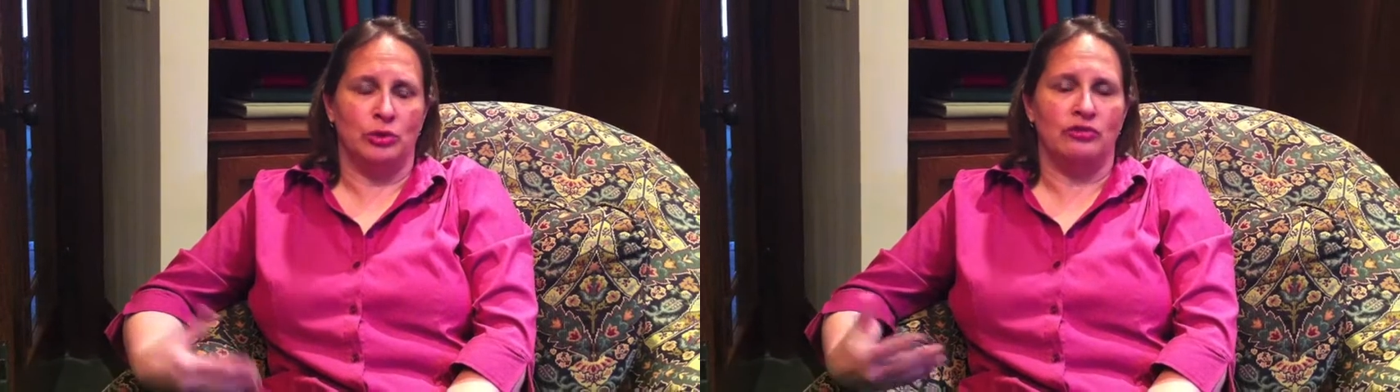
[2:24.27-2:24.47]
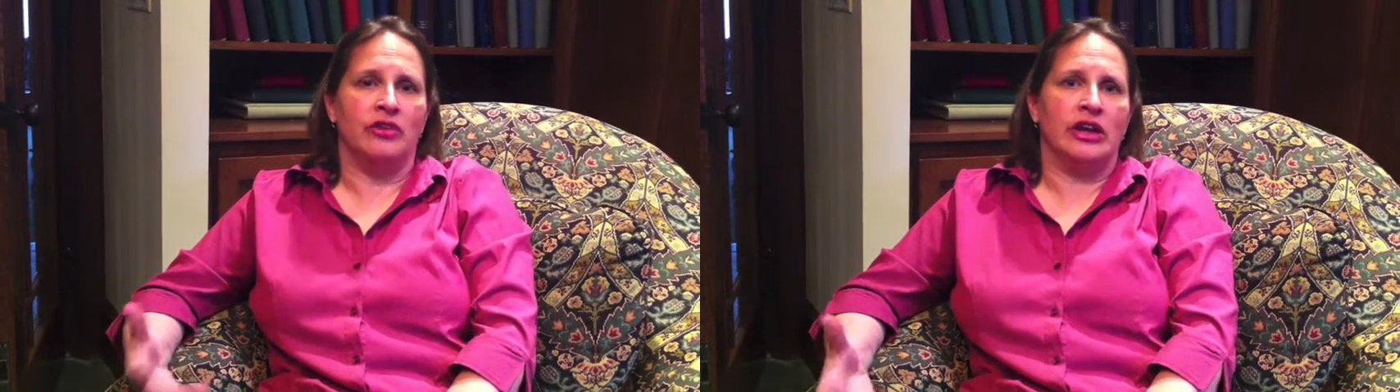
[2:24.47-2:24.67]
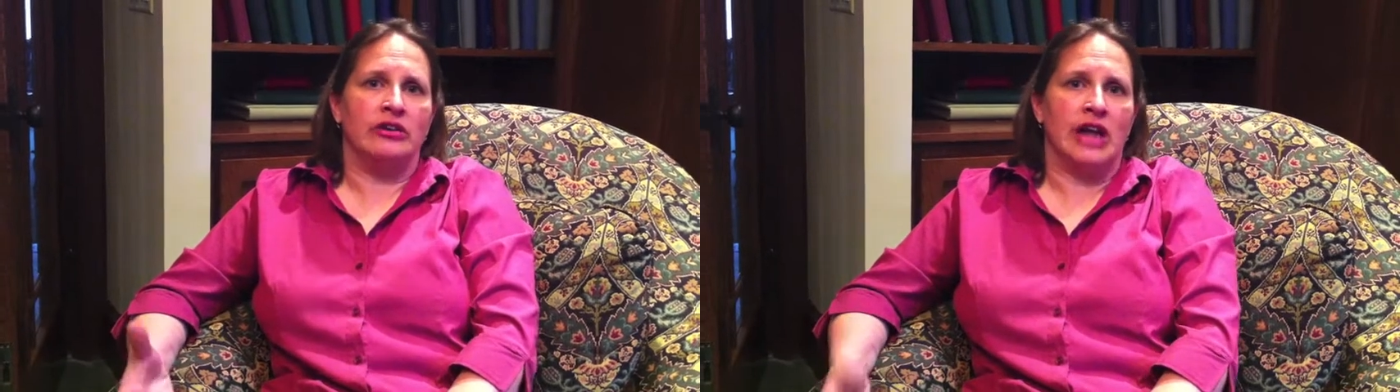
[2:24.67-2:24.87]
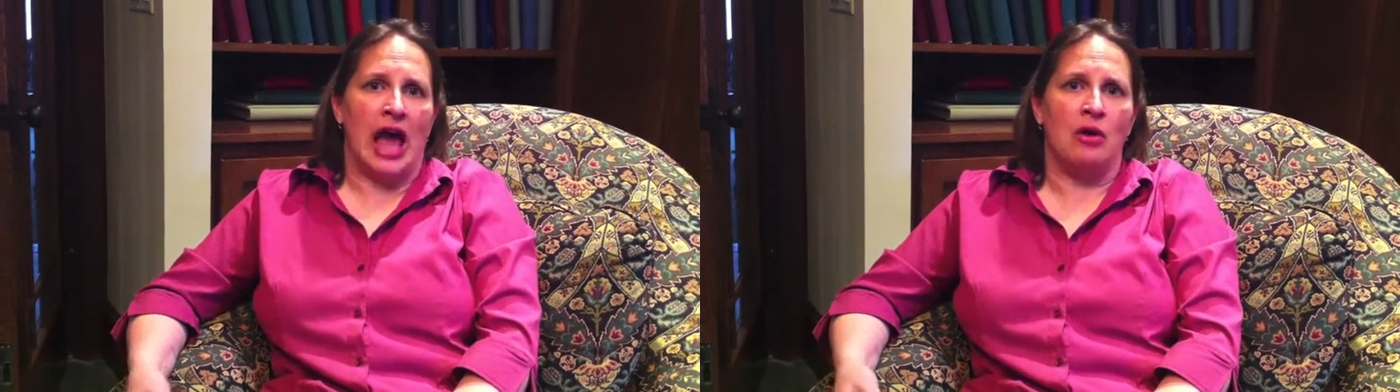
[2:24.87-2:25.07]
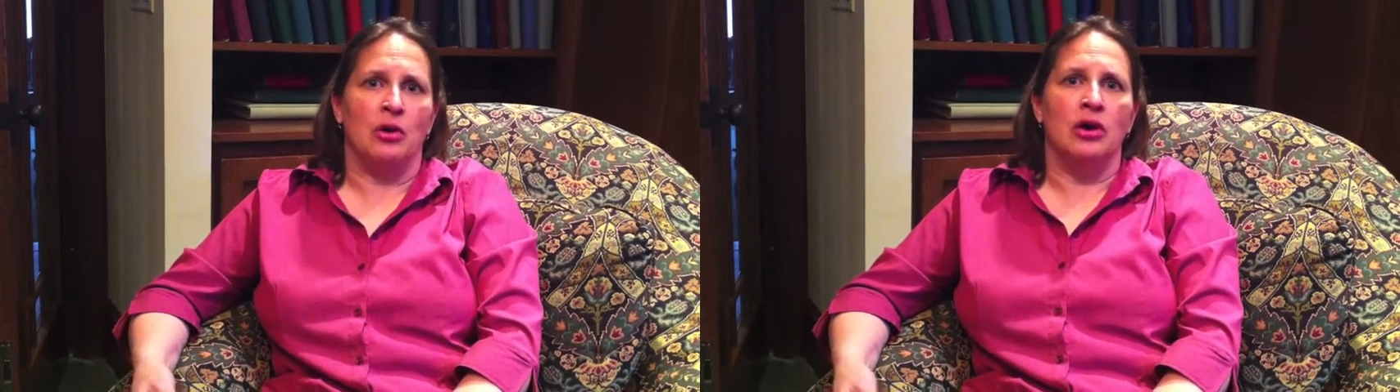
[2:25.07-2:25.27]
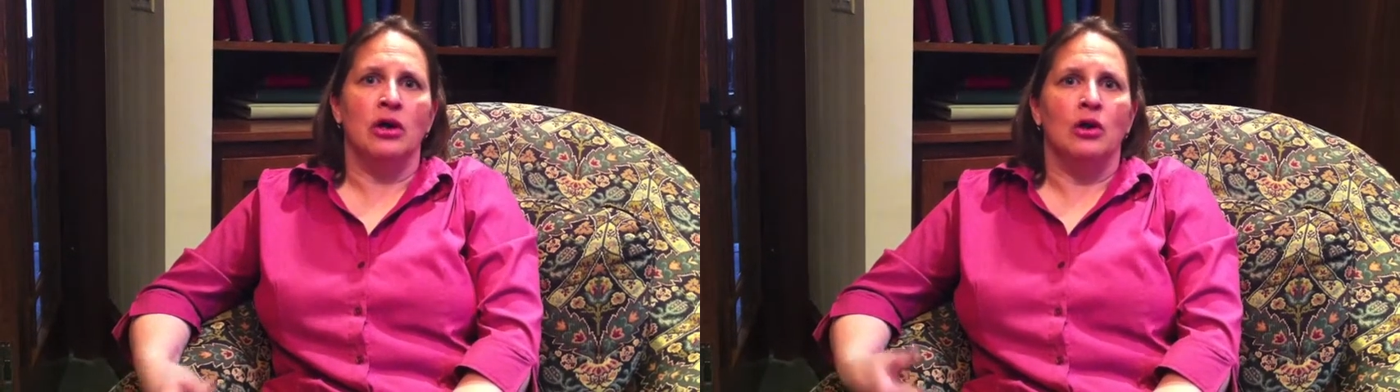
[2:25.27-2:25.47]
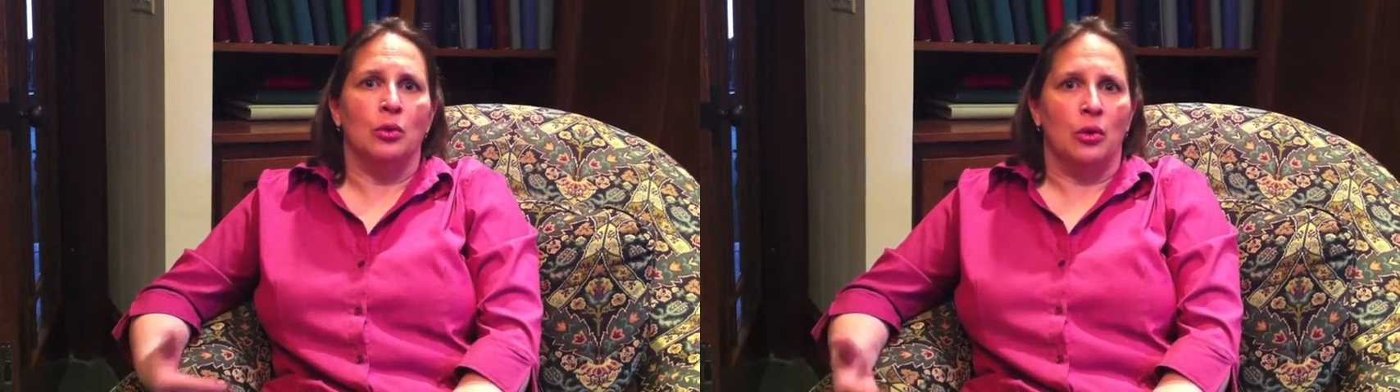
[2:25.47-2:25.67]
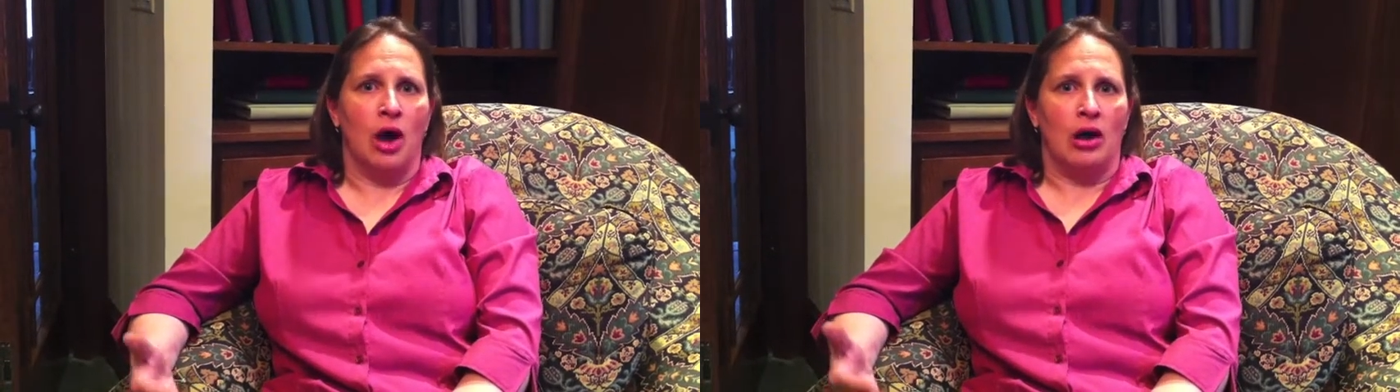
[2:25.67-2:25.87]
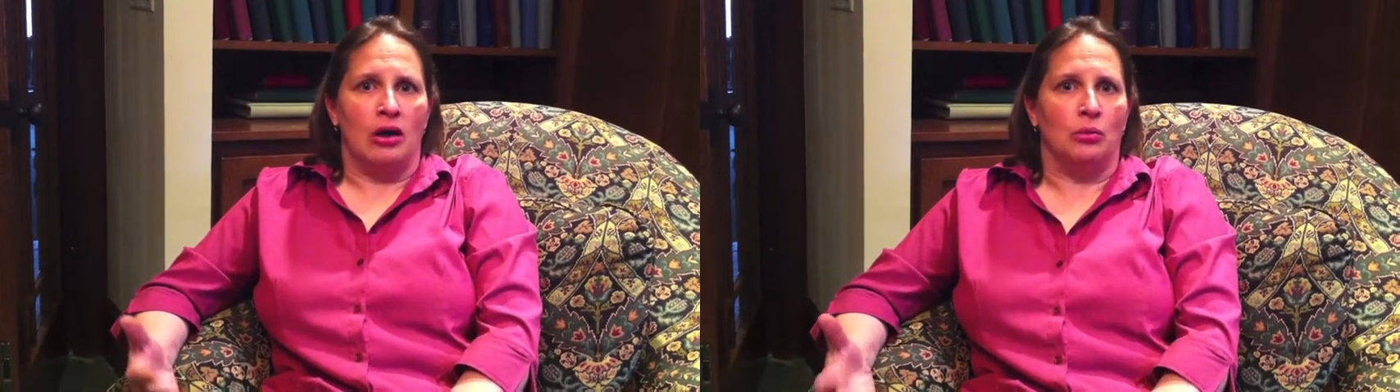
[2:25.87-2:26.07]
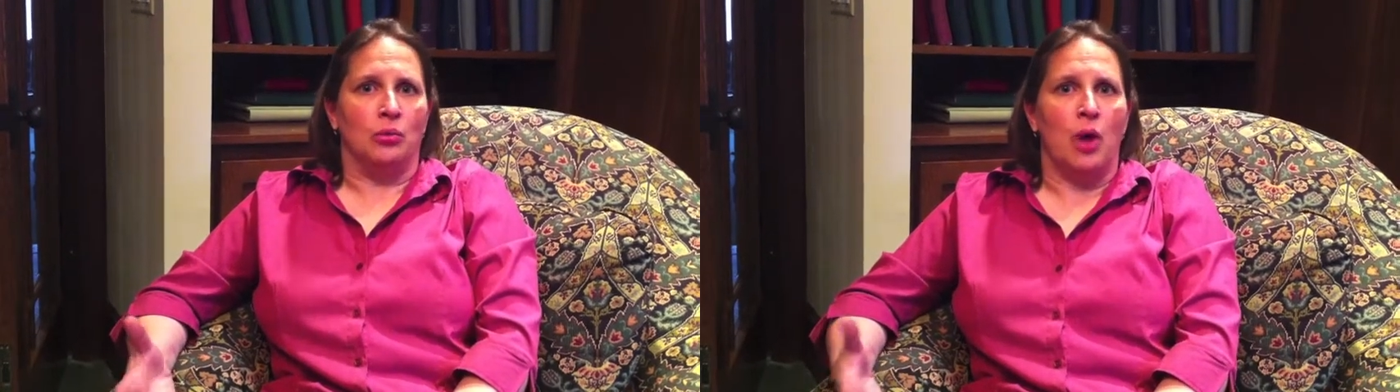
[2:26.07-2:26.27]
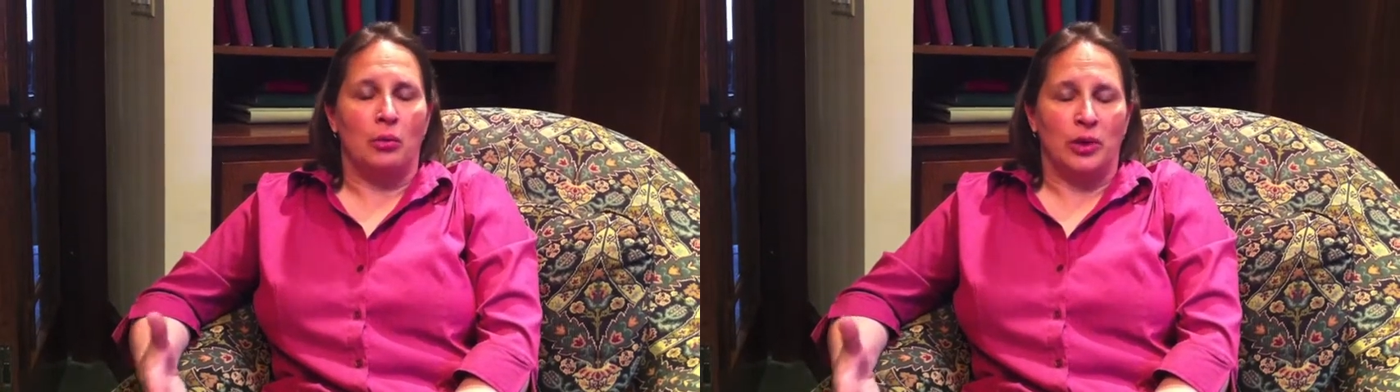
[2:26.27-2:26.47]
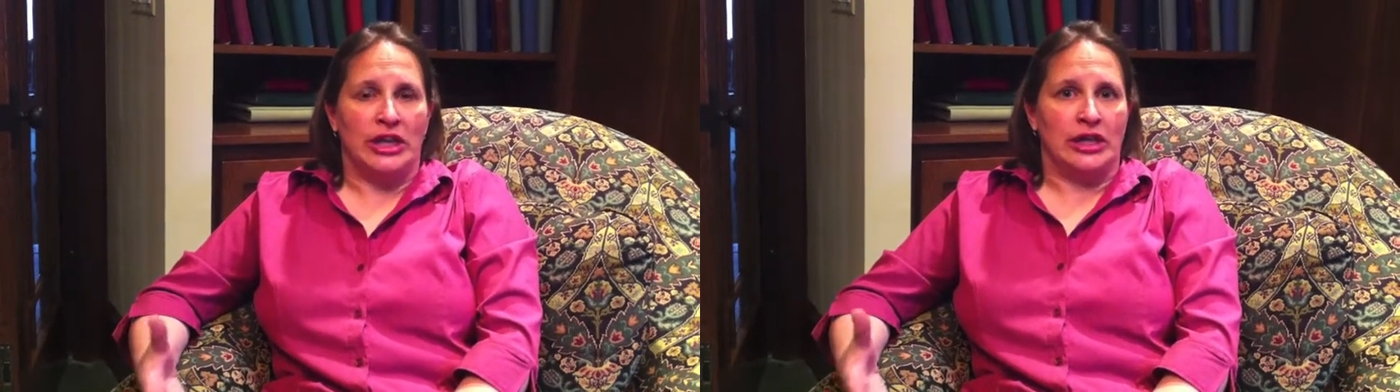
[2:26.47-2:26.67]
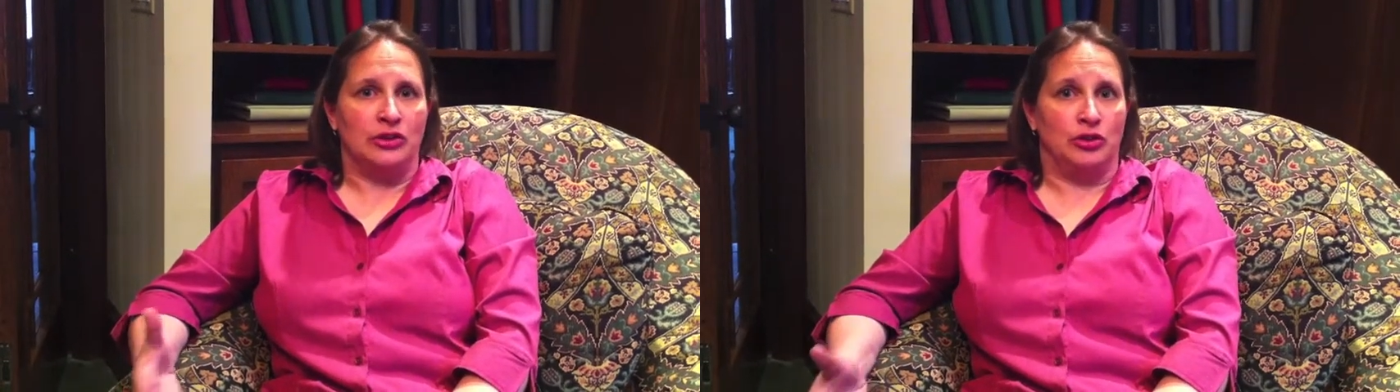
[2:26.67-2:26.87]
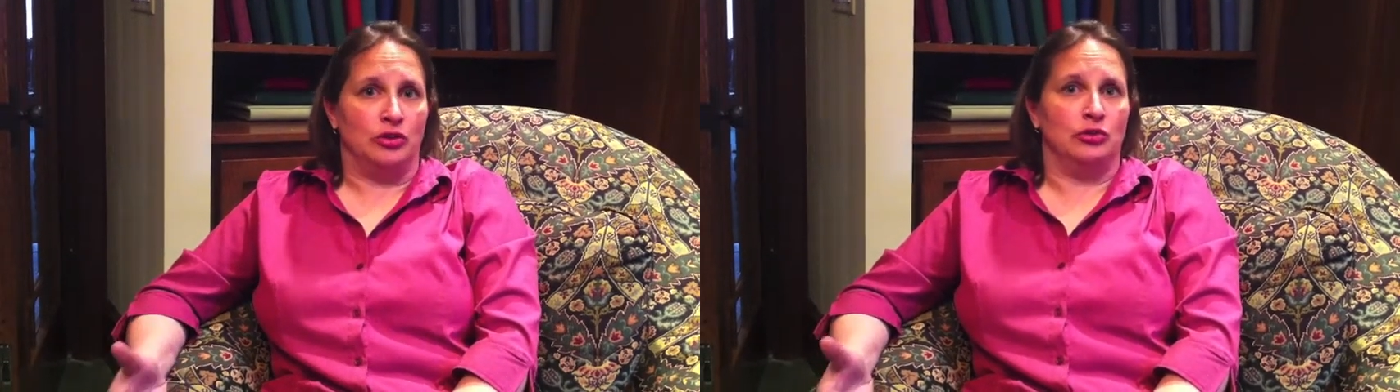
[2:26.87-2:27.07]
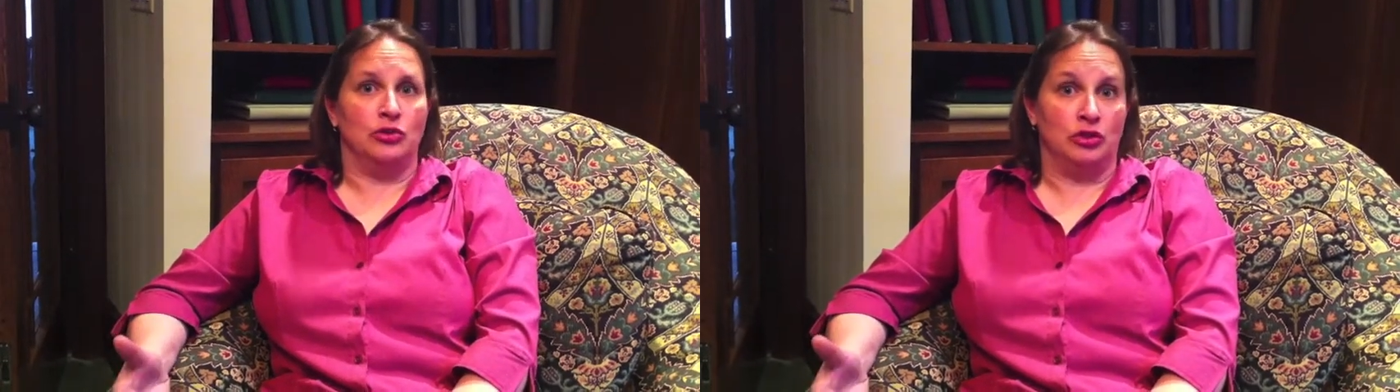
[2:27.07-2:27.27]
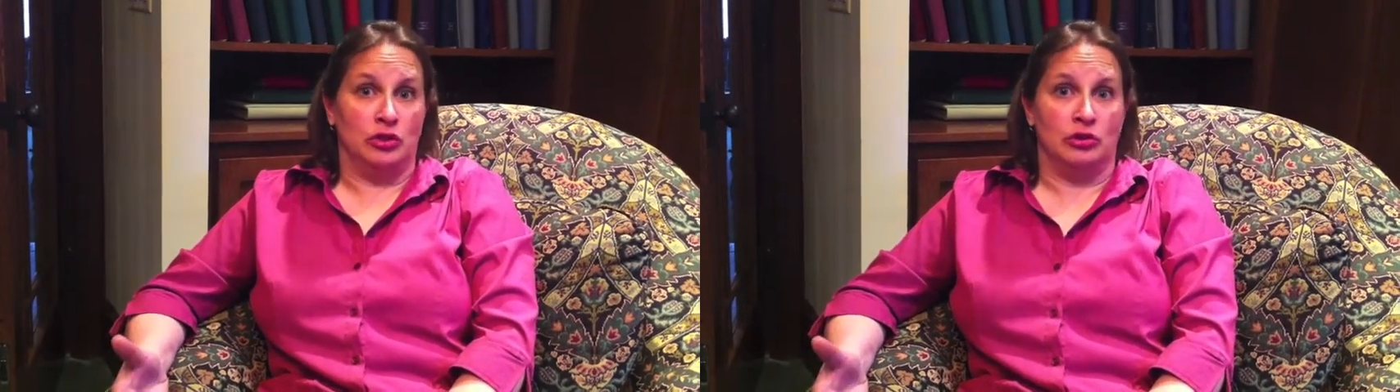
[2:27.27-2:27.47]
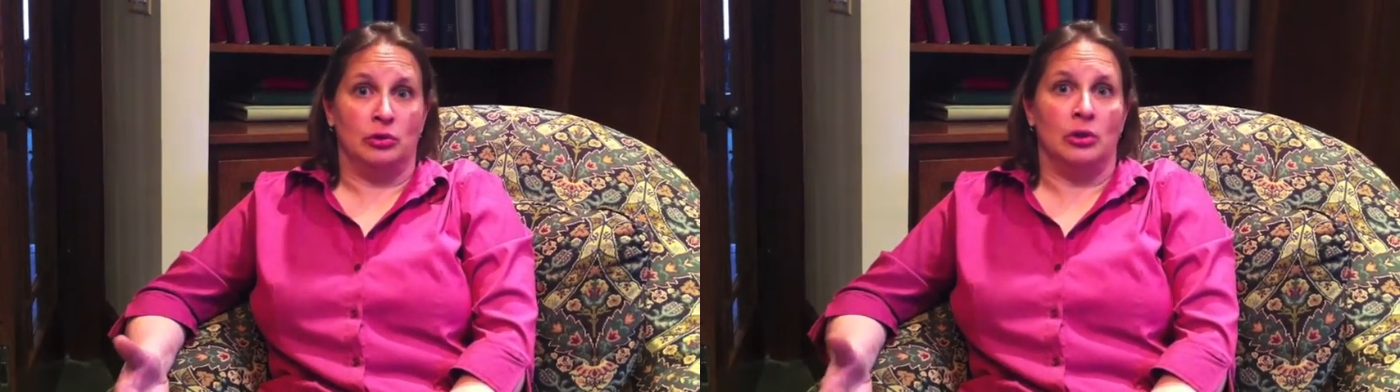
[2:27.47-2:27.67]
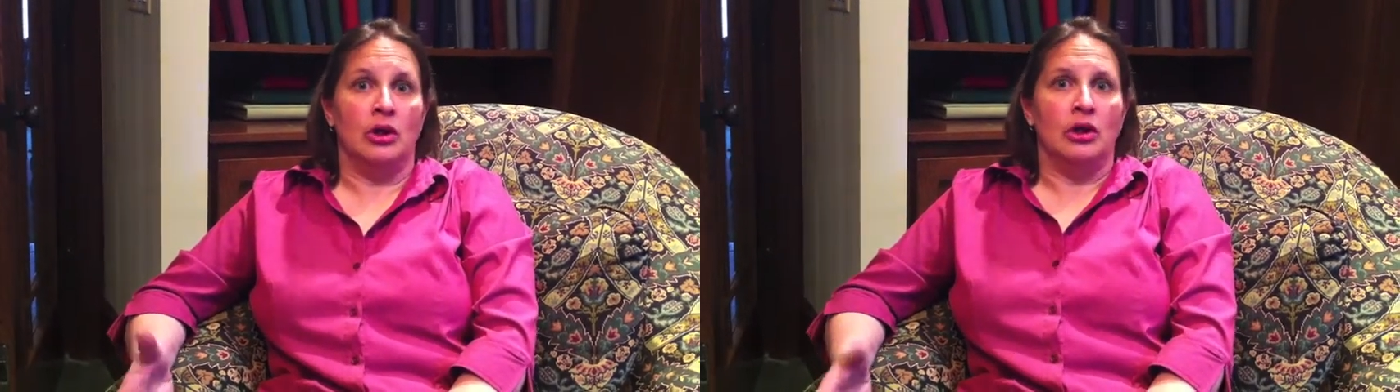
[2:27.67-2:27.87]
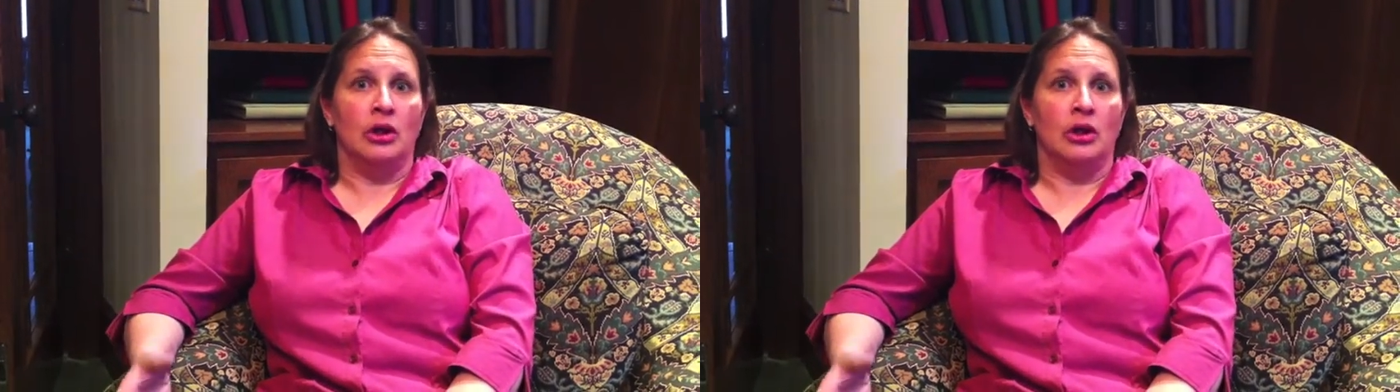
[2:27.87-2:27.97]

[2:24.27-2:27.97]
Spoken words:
We figured out what we can do to